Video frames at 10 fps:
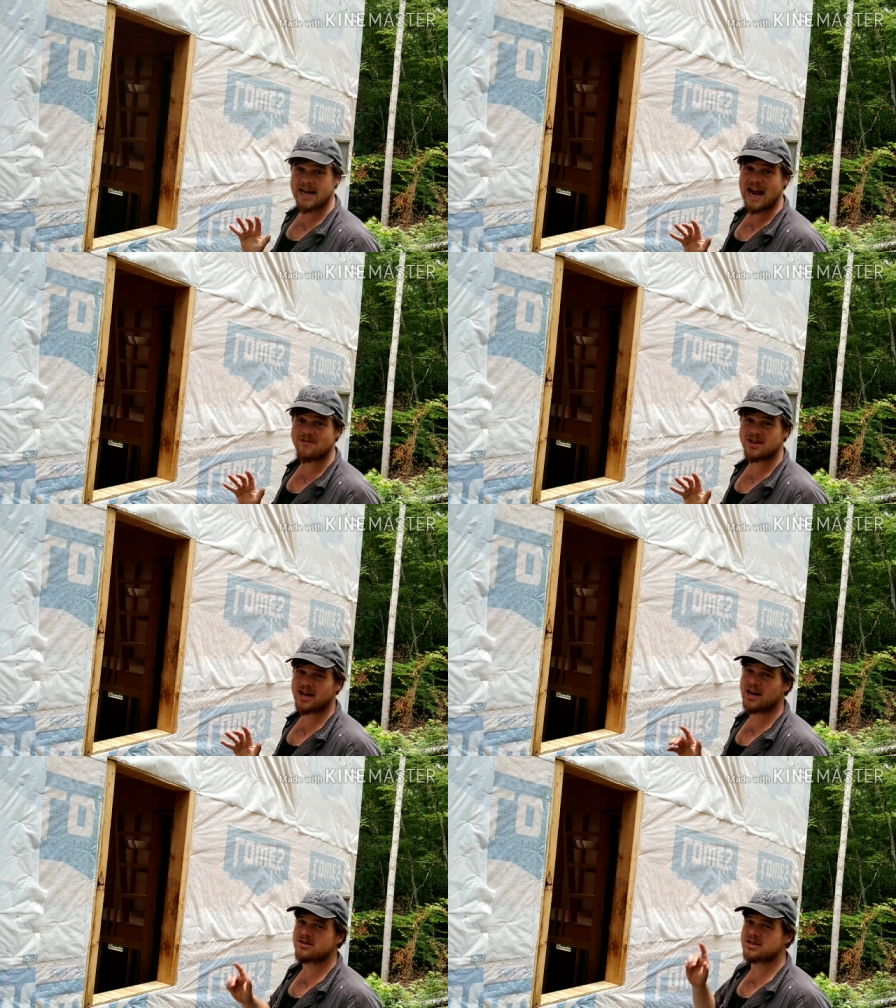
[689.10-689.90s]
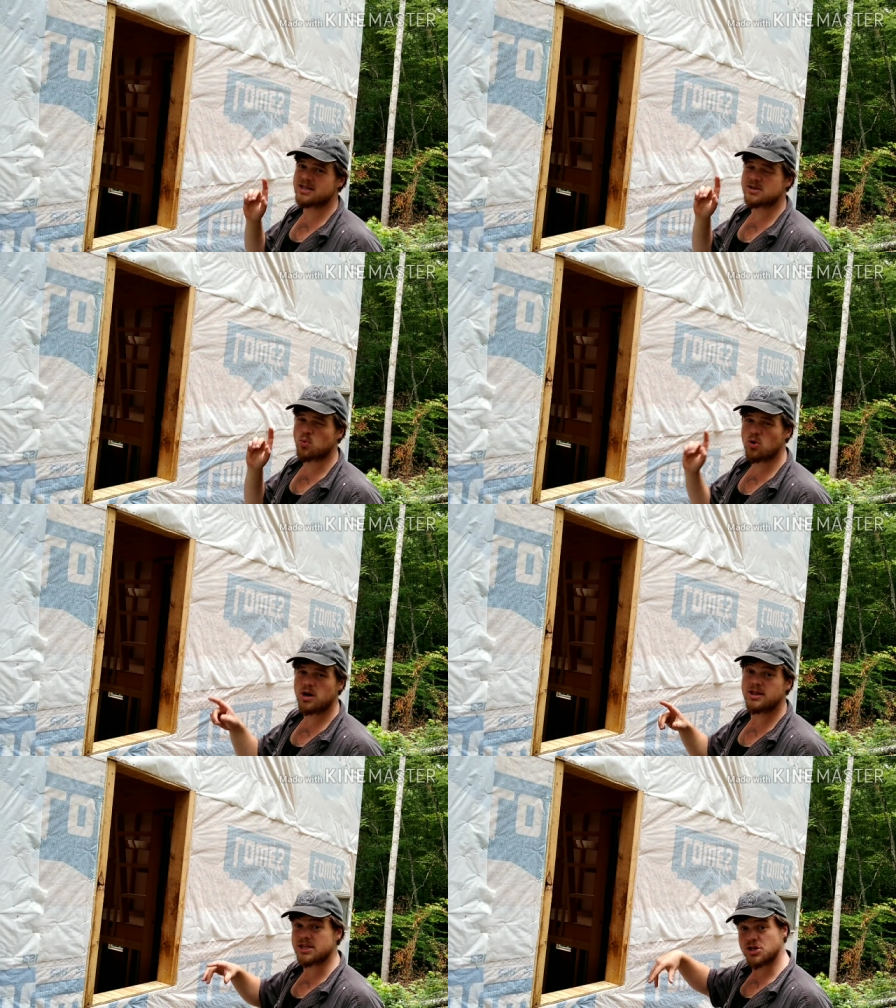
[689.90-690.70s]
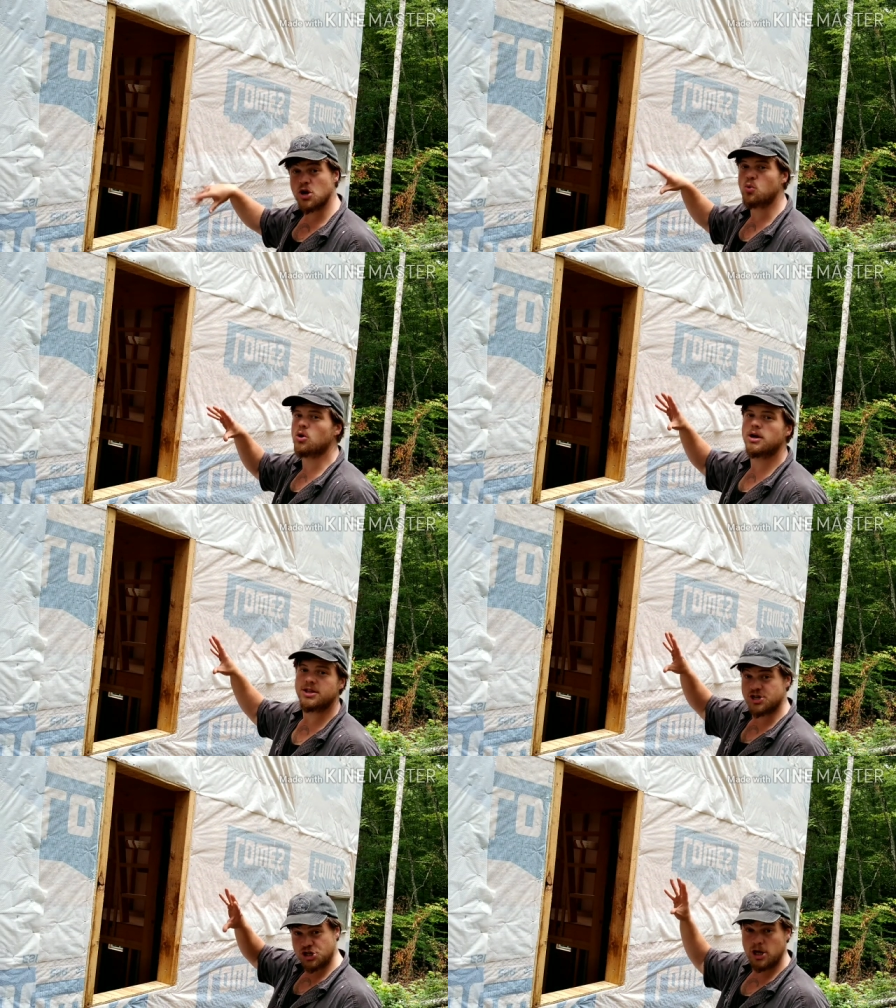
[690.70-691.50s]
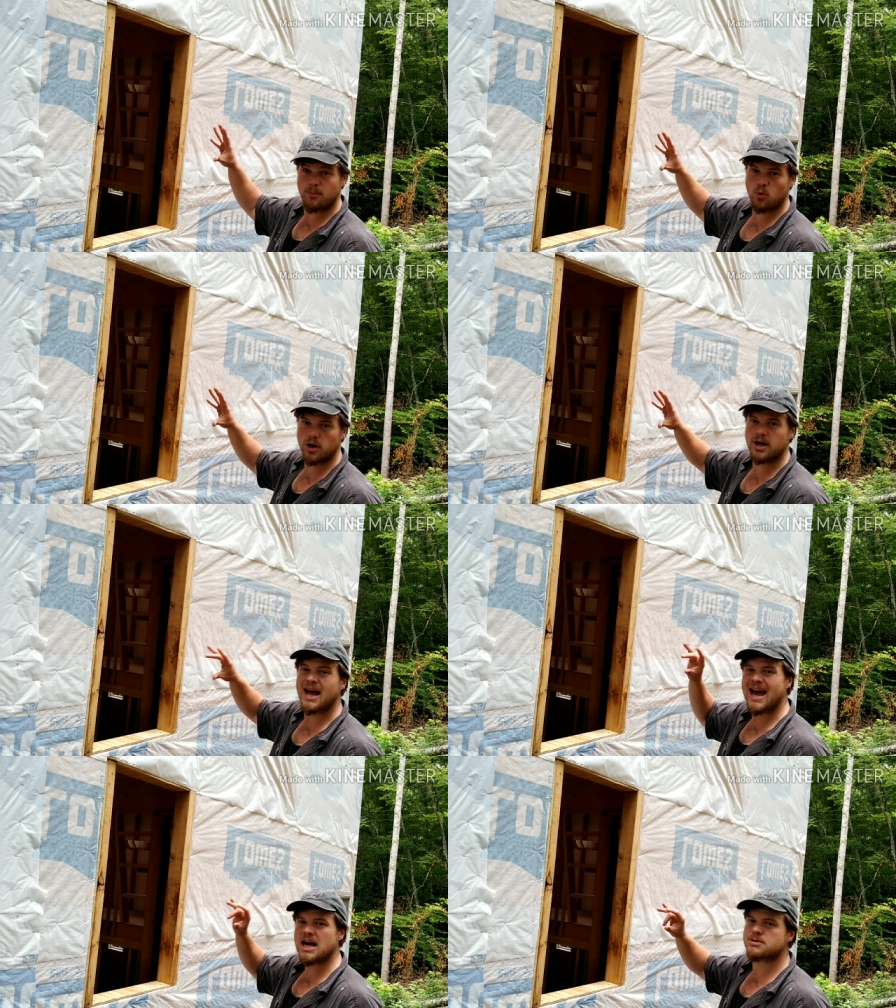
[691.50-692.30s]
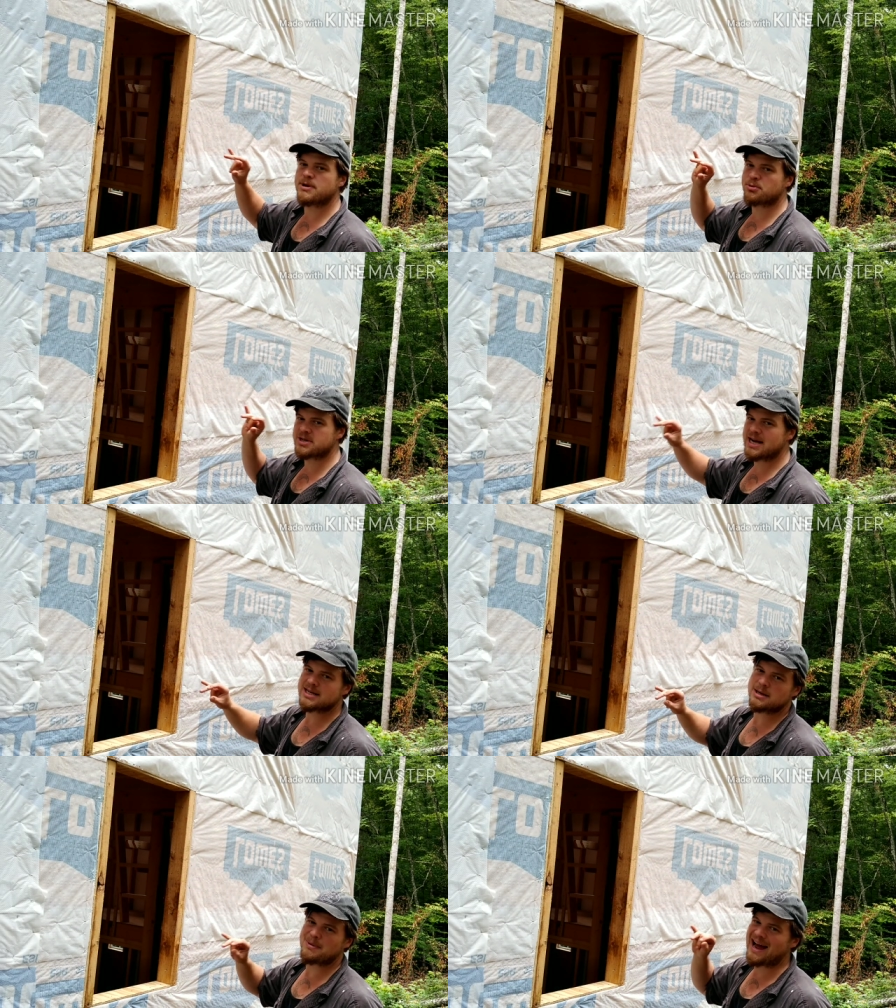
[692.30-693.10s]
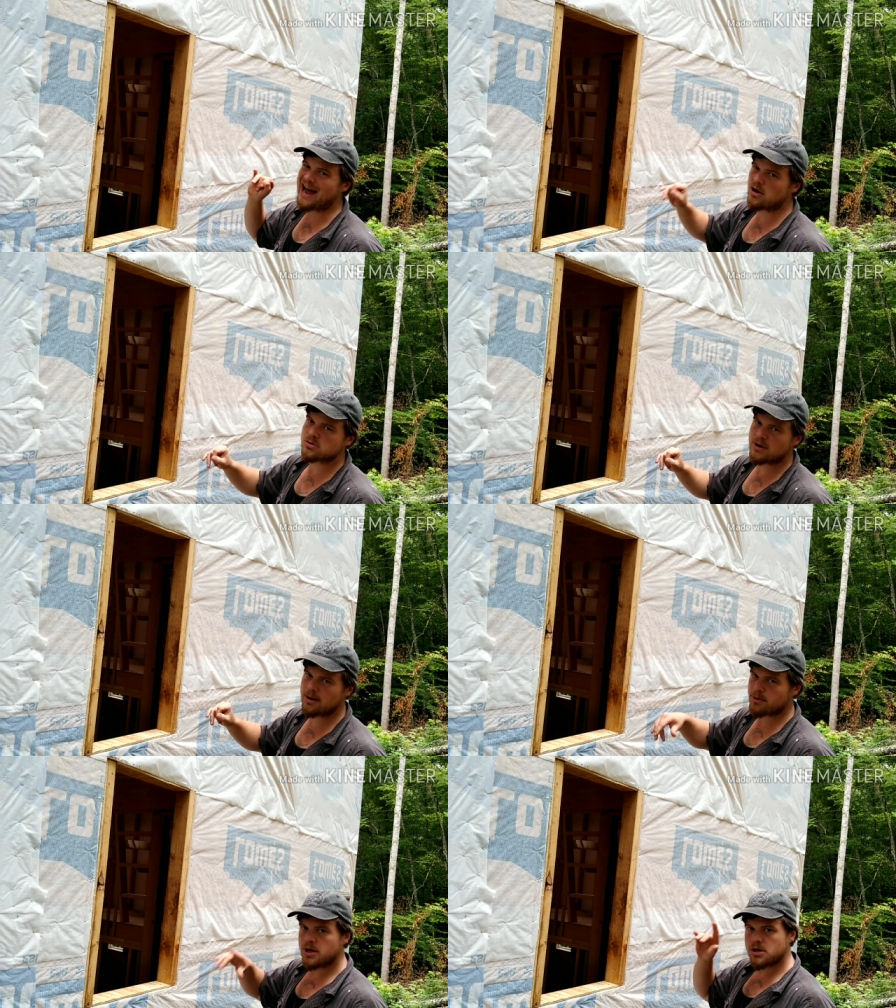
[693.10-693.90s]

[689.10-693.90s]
like everything else, this wood, this new wood, the shim wood, has to be protected by house wrap.